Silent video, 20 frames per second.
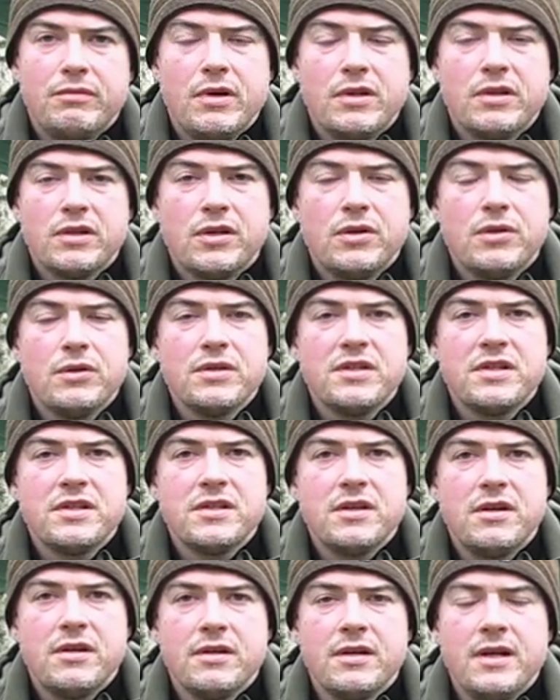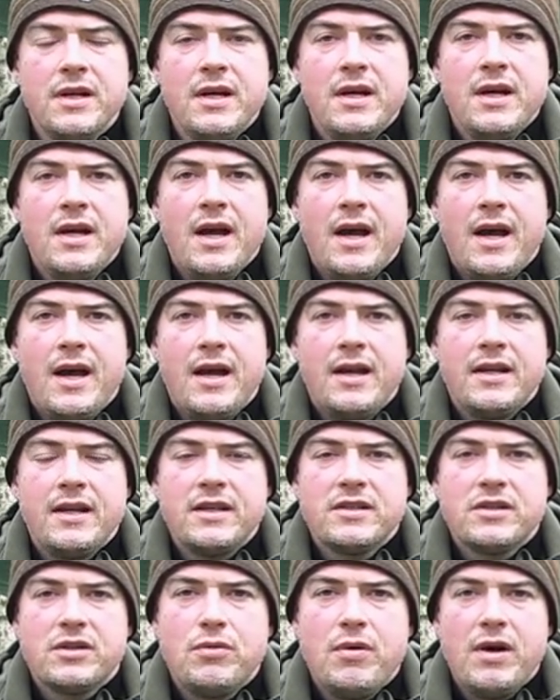run courses on, and
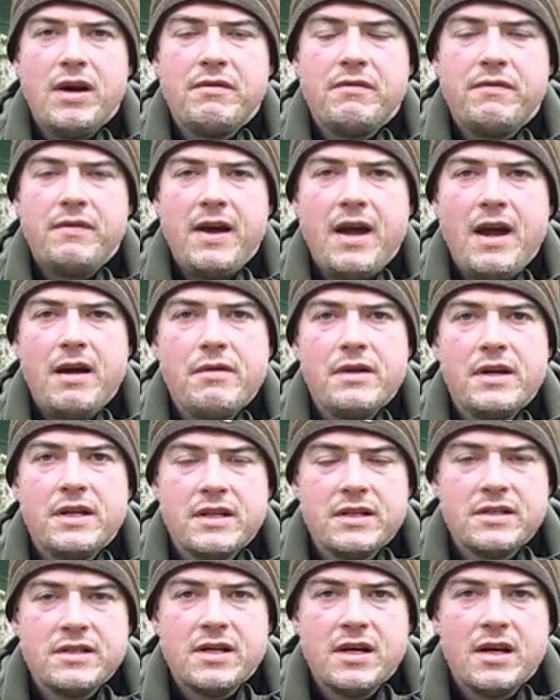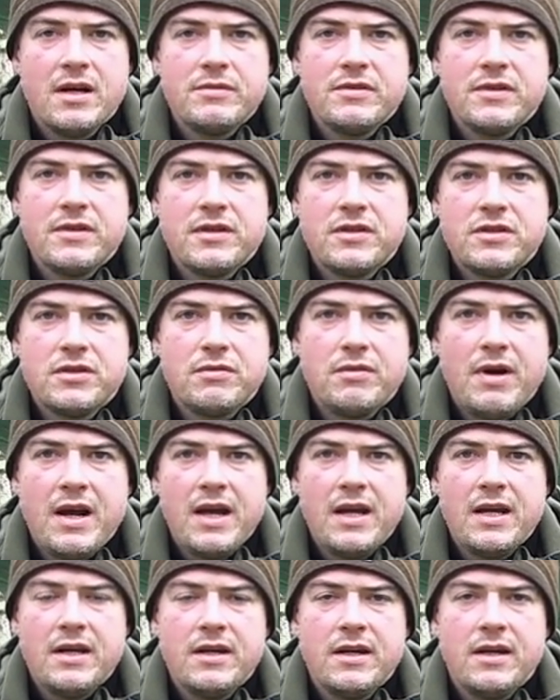it's quite varied in terms of the
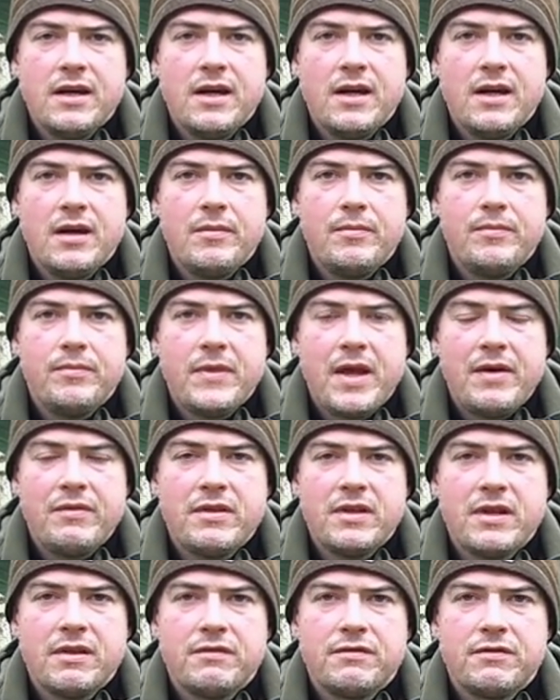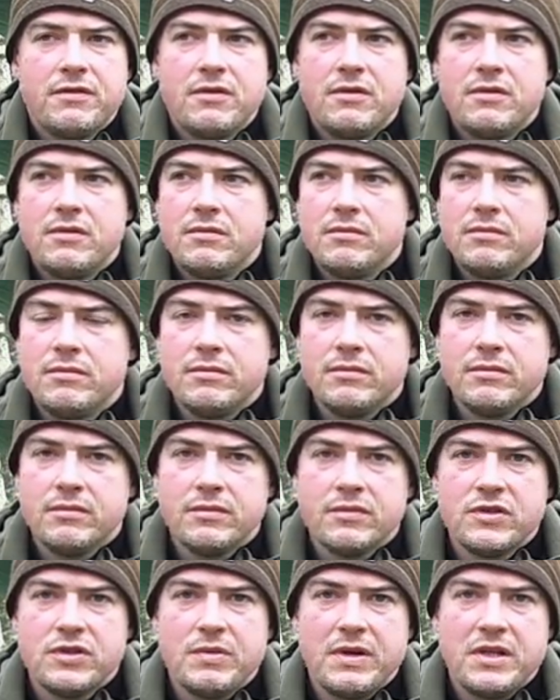terrain. Everything
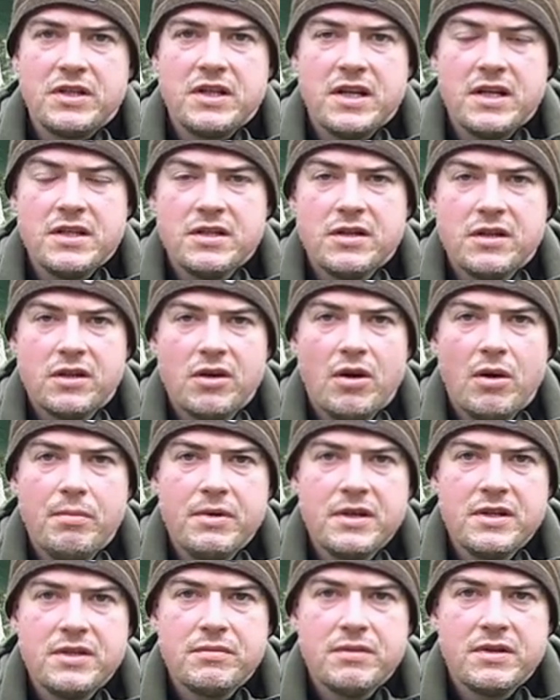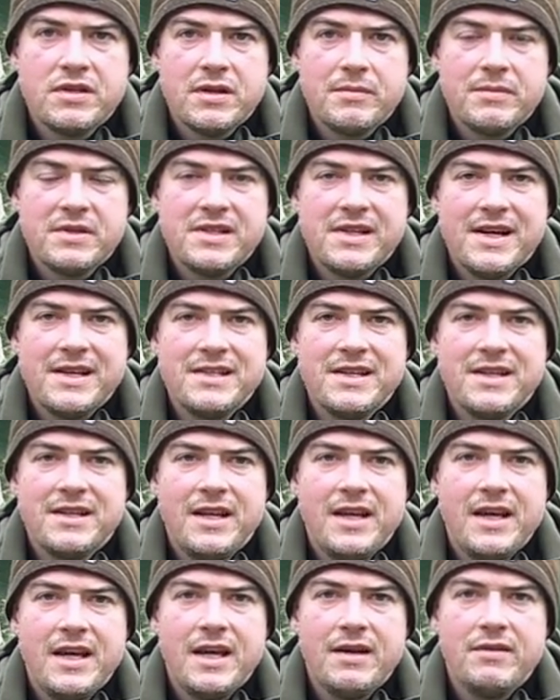from sweet chestnut coppice, which I'm sat in
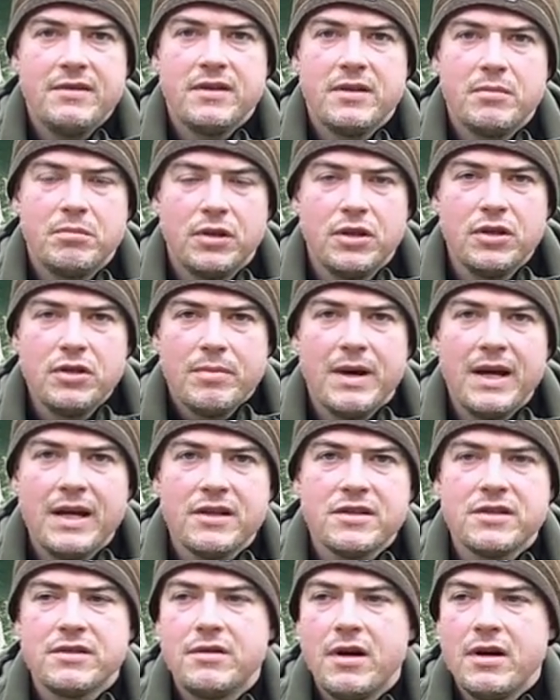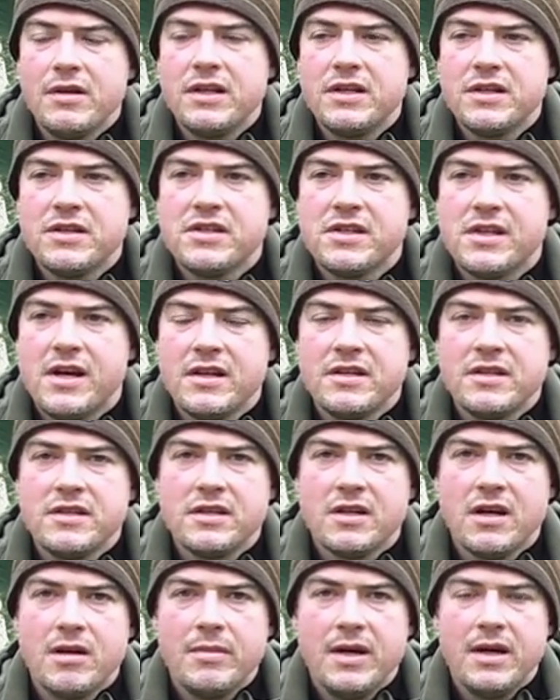here, and the bluebells are only just starting
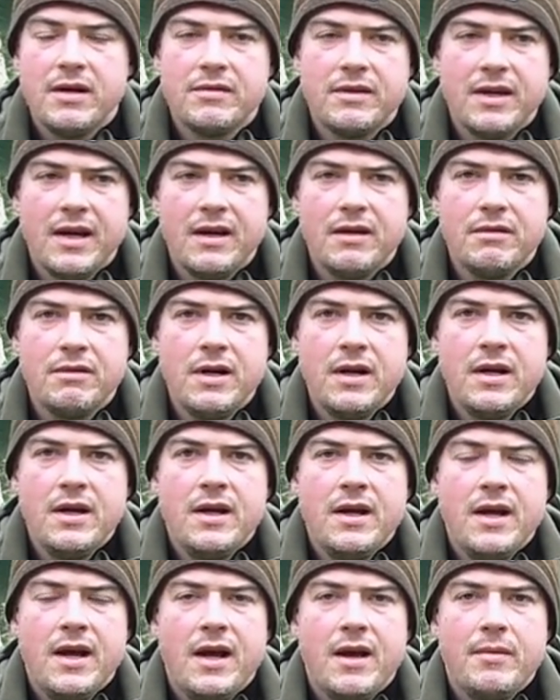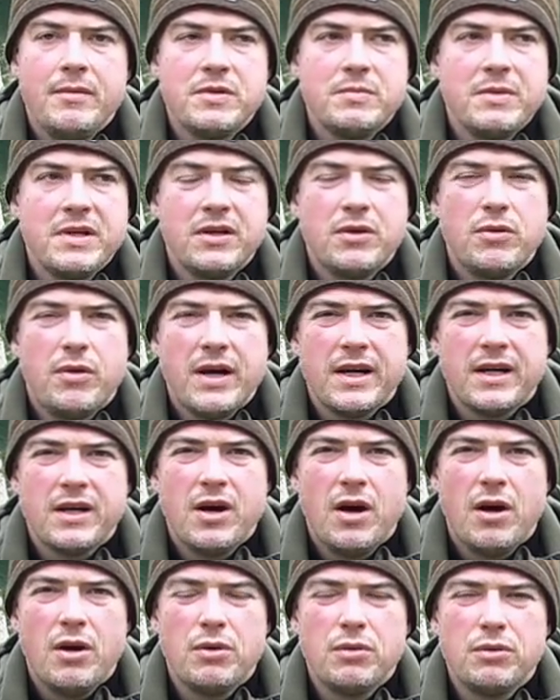to come out now. It's been quite
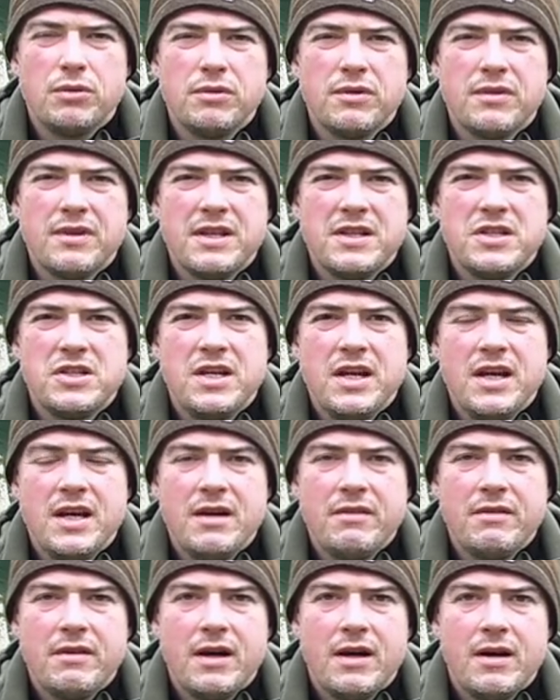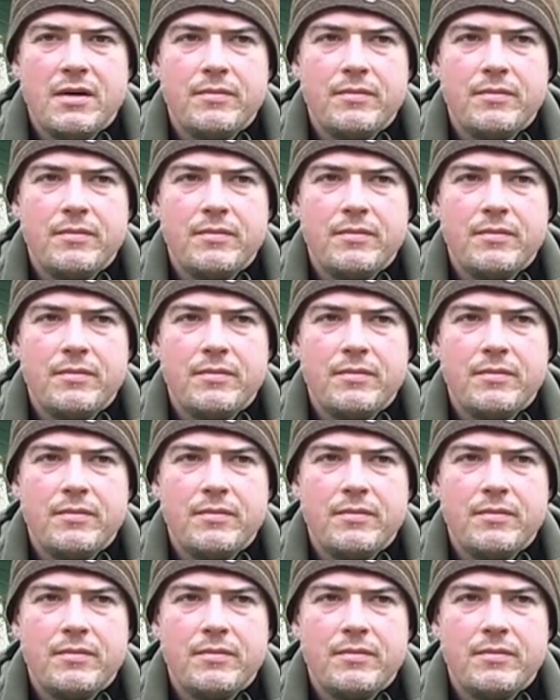cold this year.